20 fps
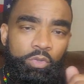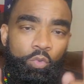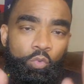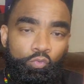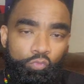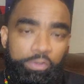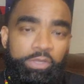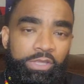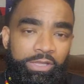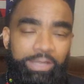
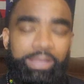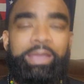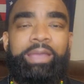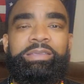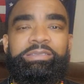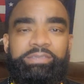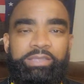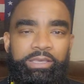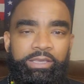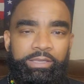
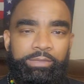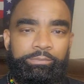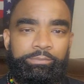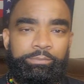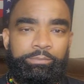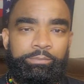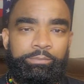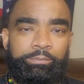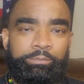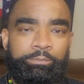Realize that.
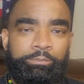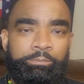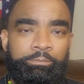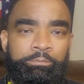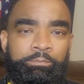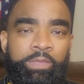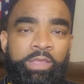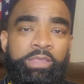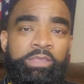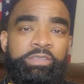
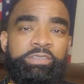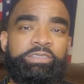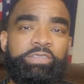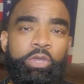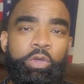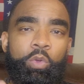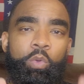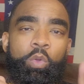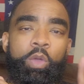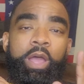
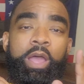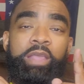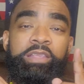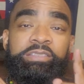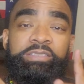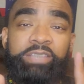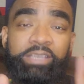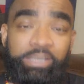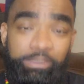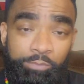So
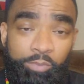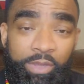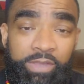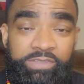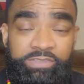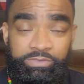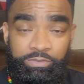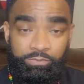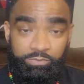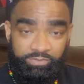
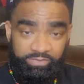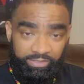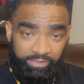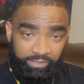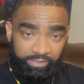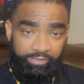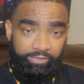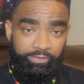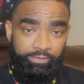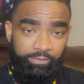celebrate
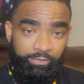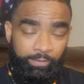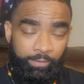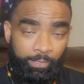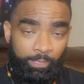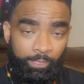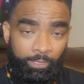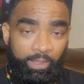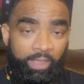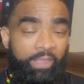Juneteenth.
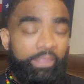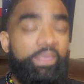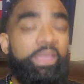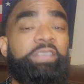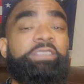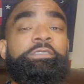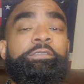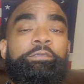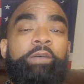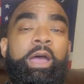
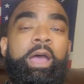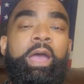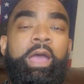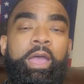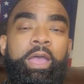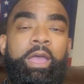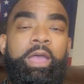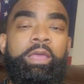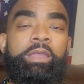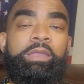That's
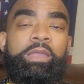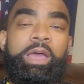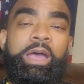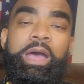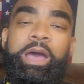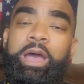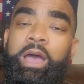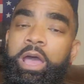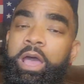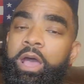fine.
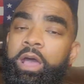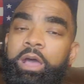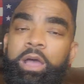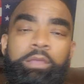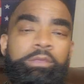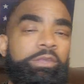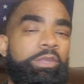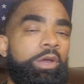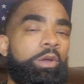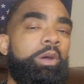
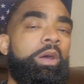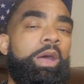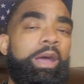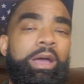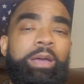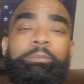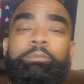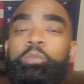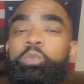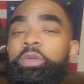
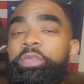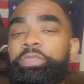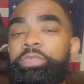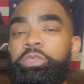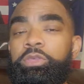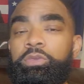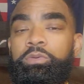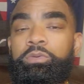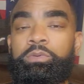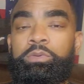I'm with
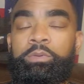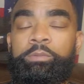you.